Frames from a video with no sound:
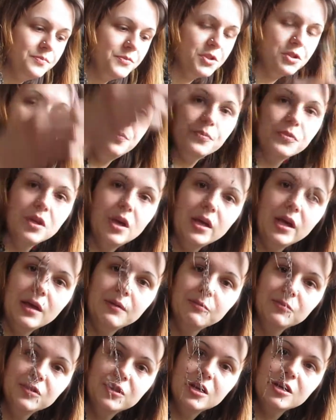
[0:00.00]
So
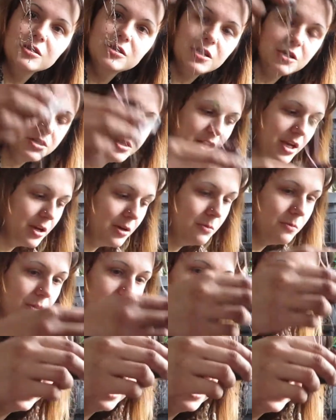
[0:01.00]
again, there's our second one.